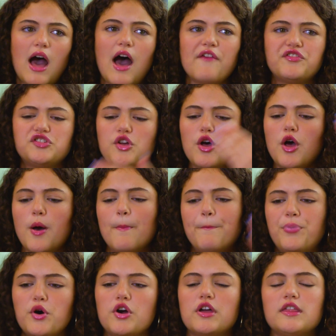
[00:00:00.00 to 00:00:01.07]
have to
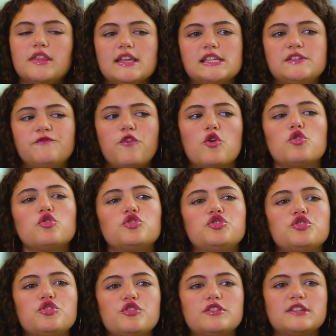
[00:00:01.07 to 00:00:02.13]
book this photo
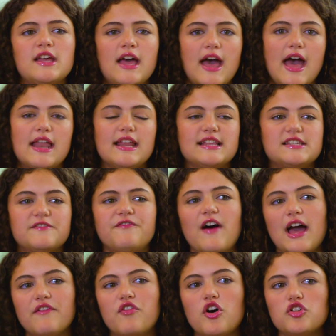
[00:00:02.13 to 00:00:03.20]
shoot and it's
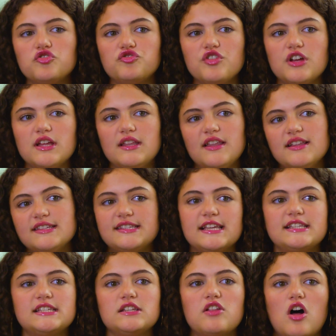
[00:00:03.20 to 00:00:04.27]

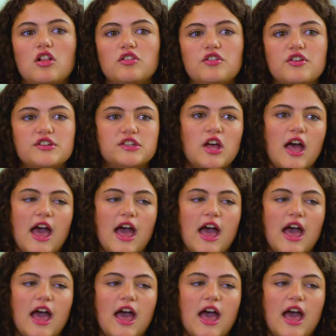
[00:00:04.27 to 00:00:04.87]
$560,